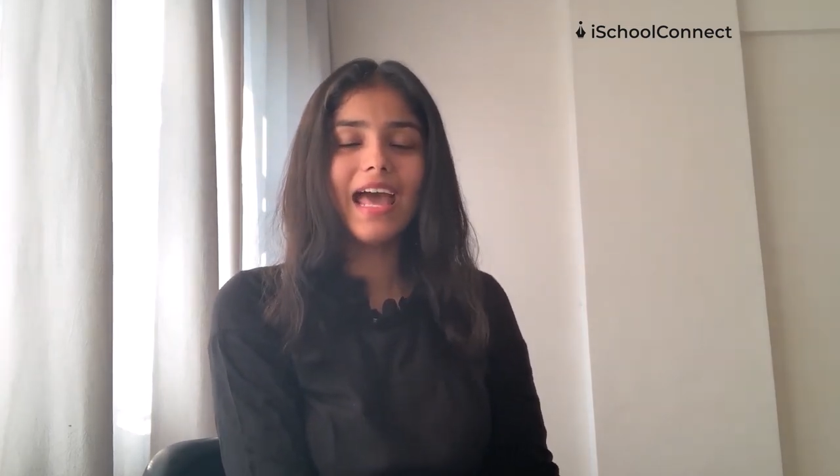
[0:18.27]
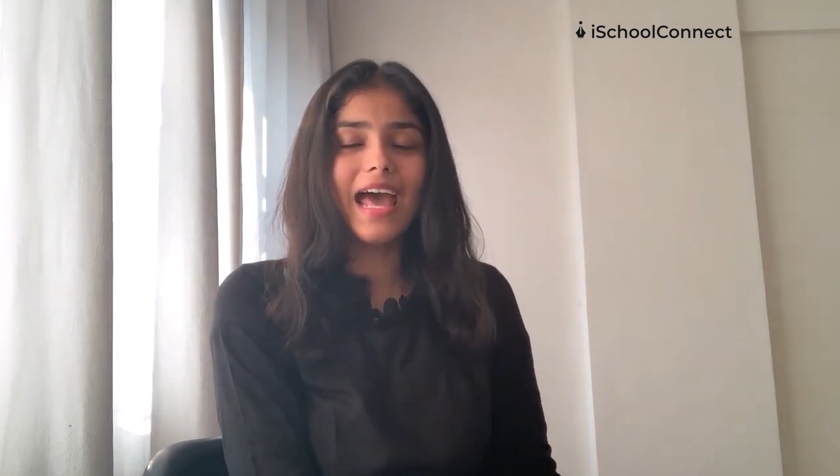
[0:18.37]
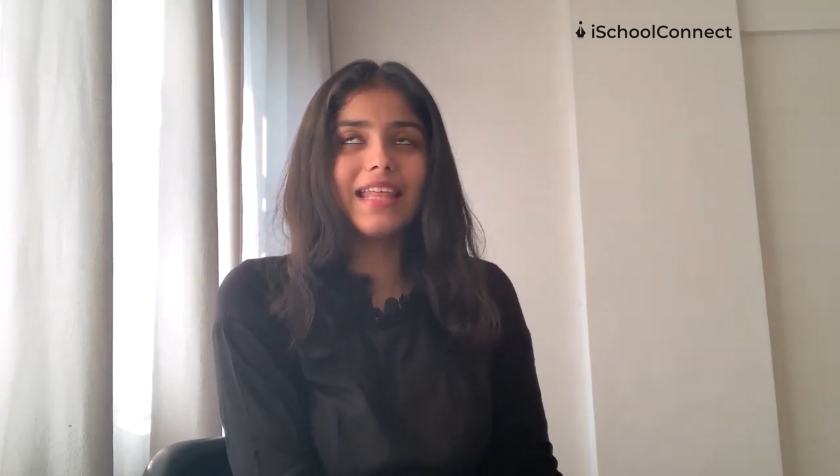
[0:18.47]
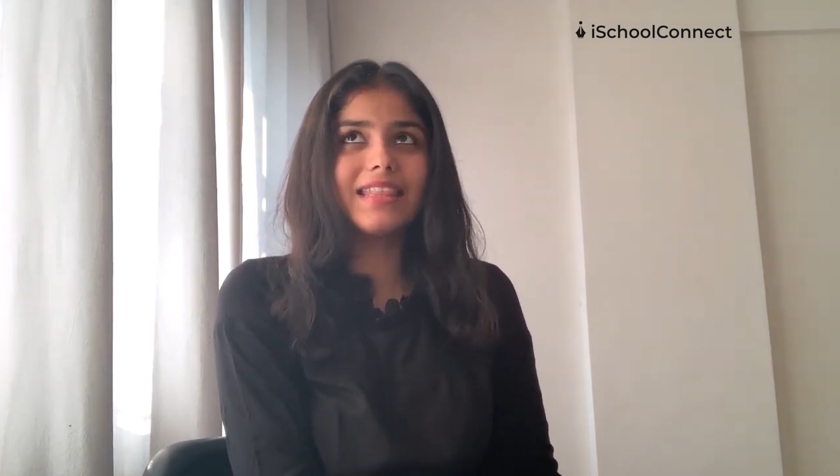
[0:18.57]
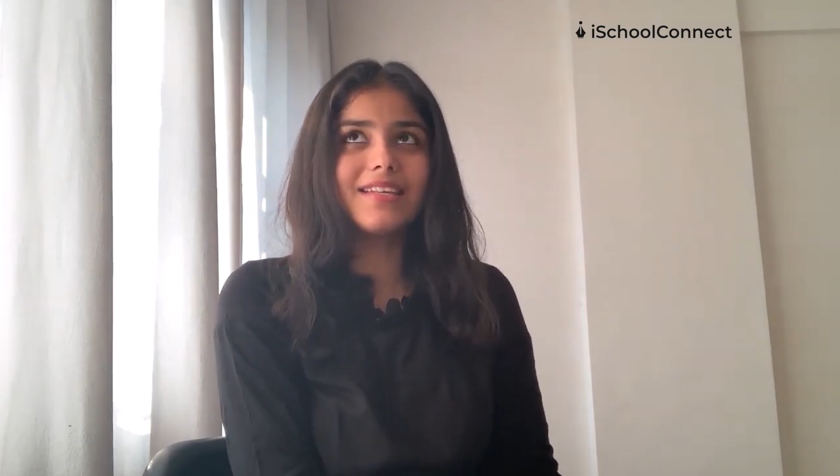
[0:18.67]

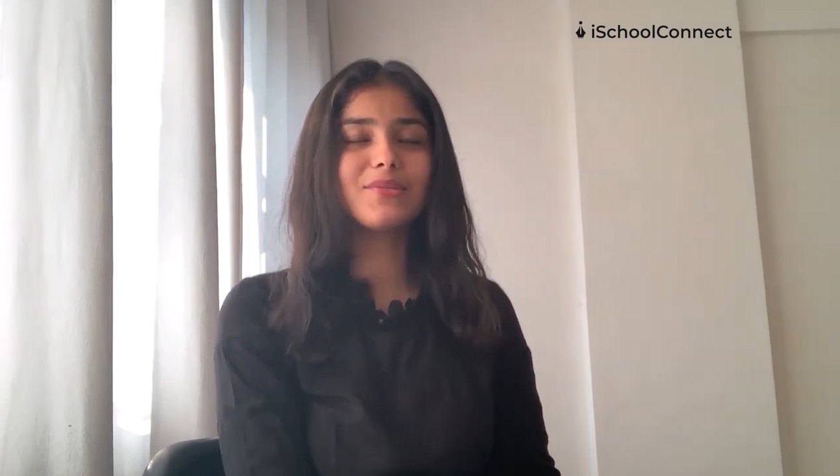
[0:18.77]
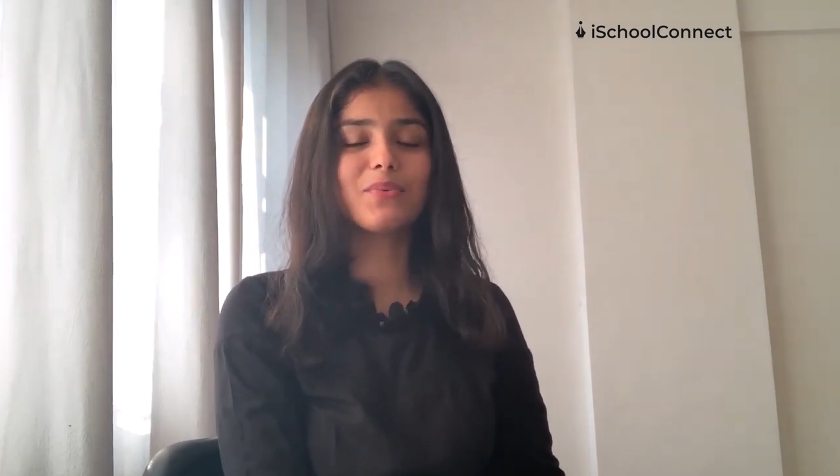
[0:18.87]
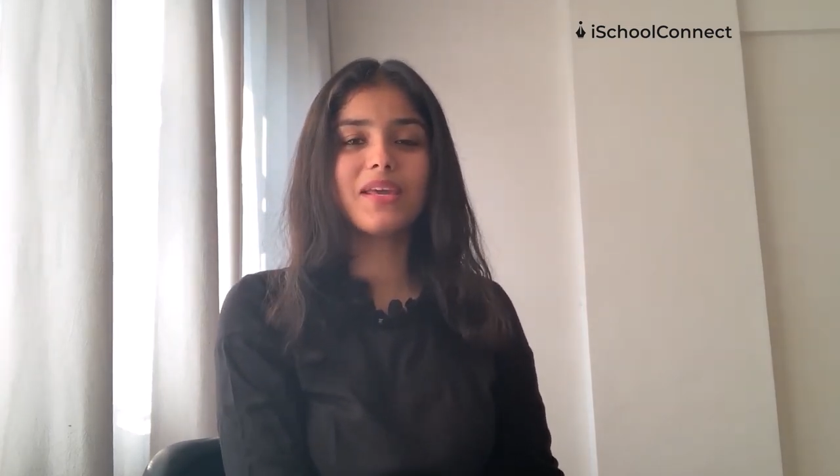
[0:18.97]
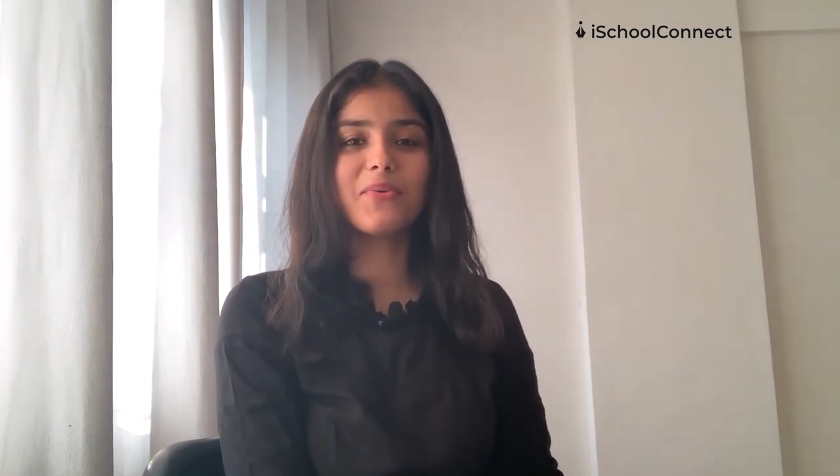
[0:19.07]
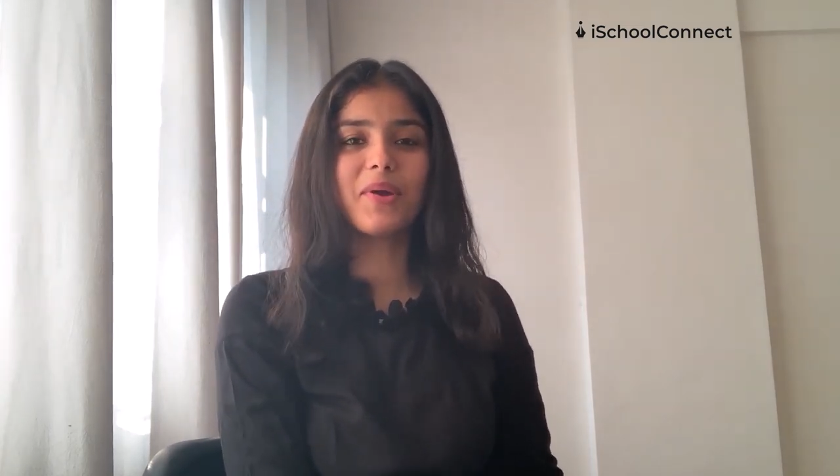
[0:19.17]
And this
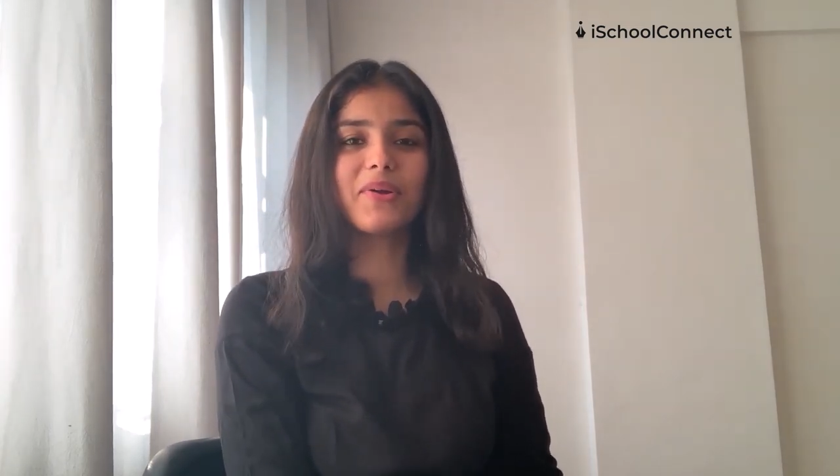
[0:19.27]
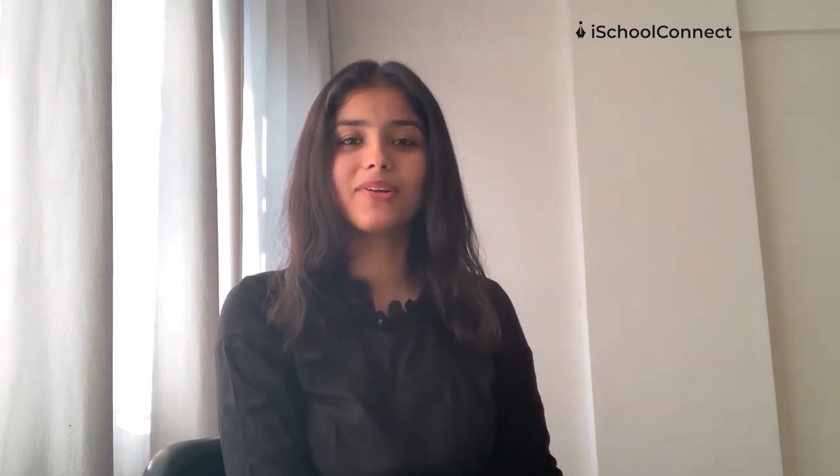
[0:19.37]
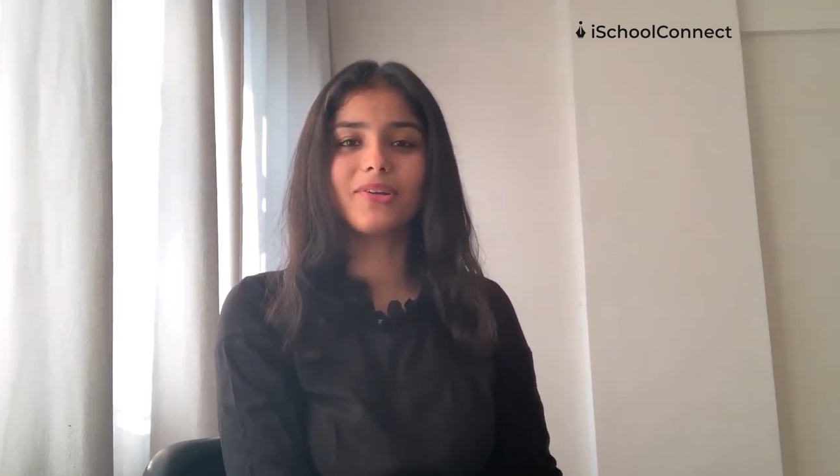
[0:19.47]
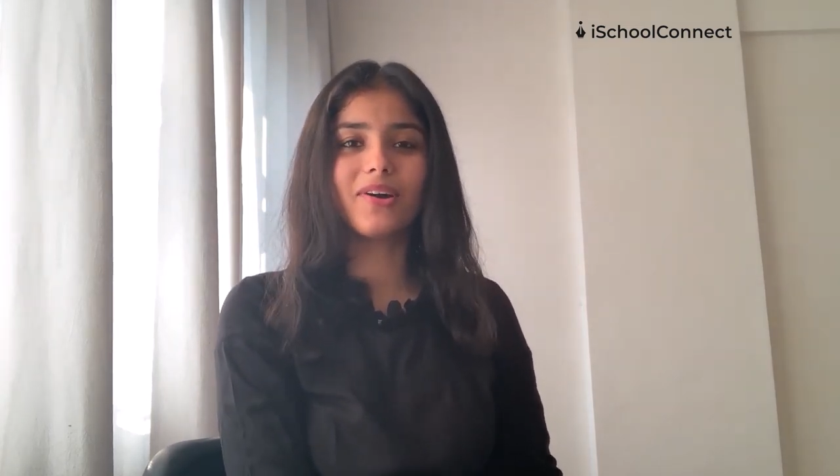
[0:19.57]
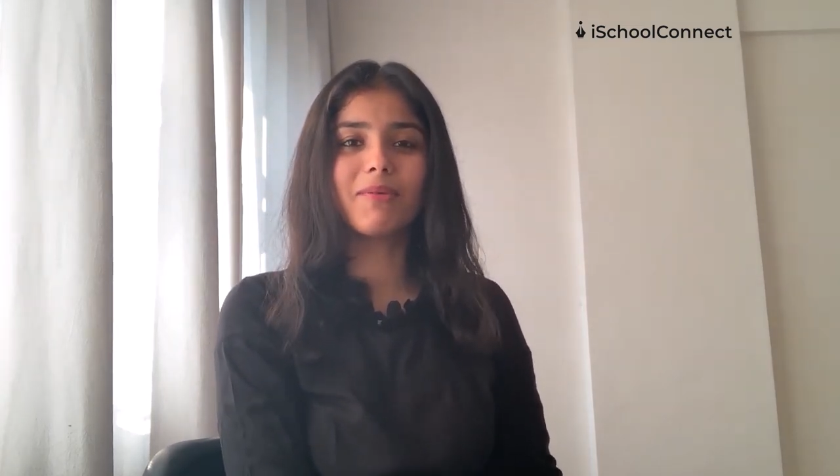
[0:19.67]
week, we're going
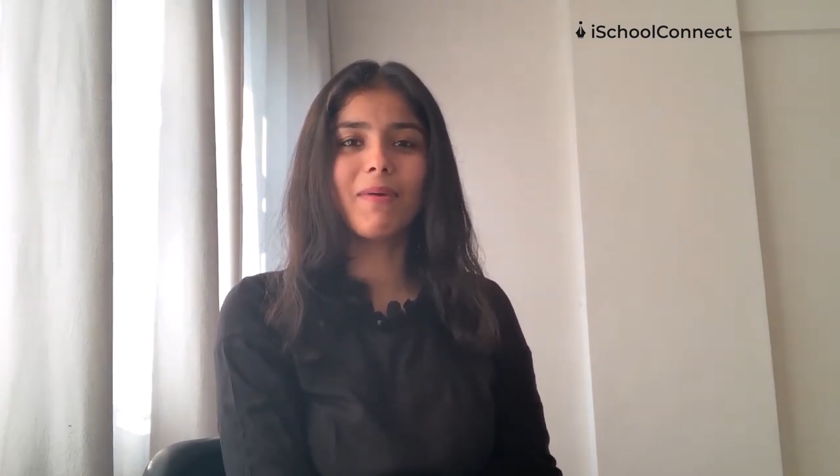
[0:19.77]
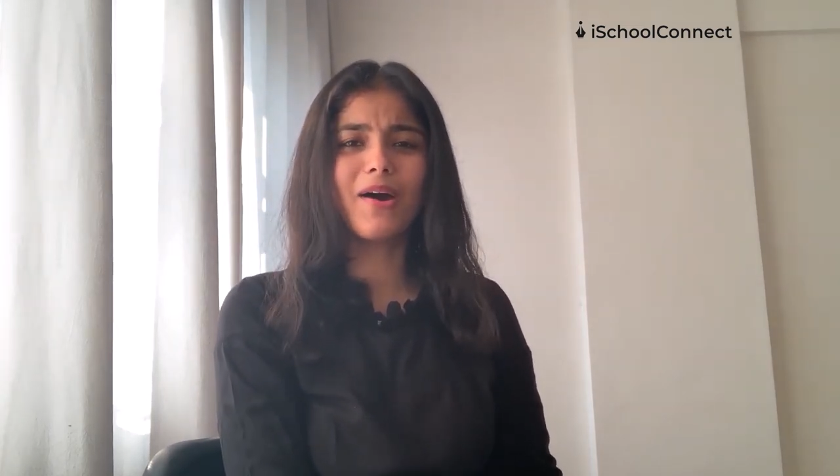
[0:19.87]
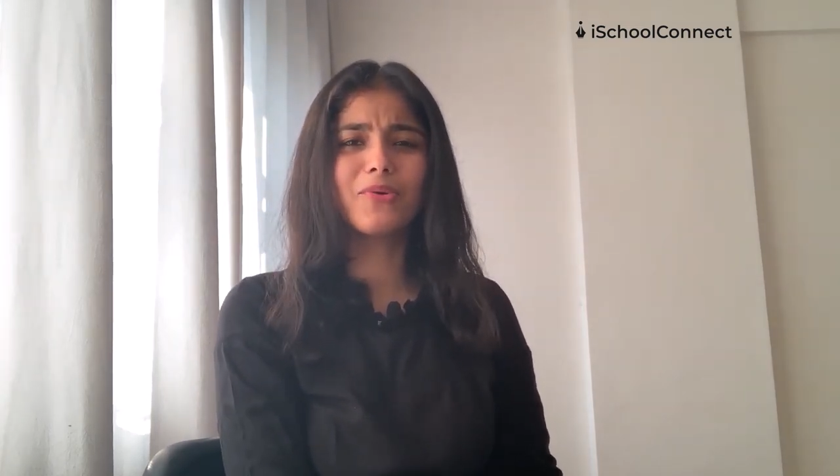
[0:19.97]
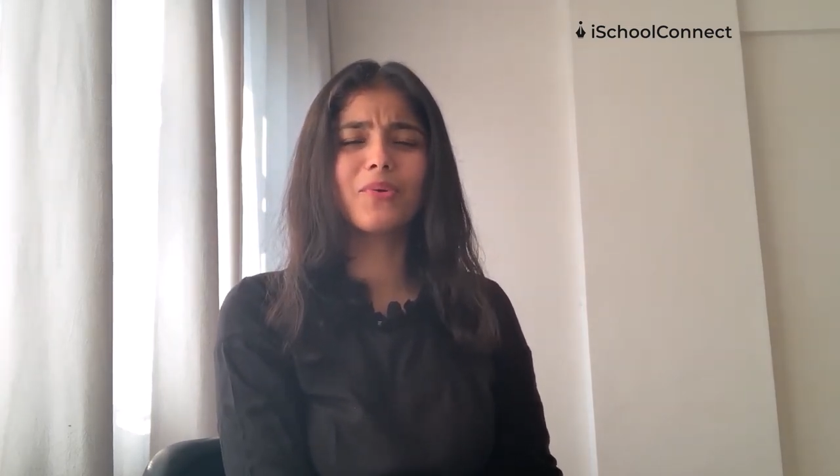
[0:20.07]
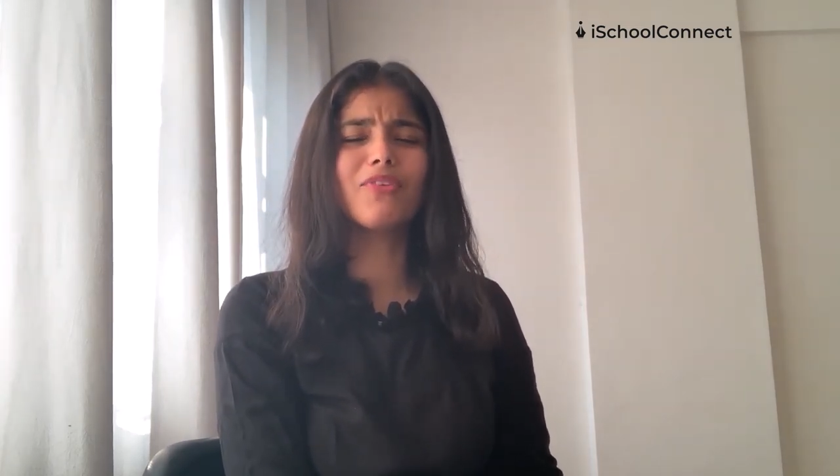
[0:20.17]
to talk about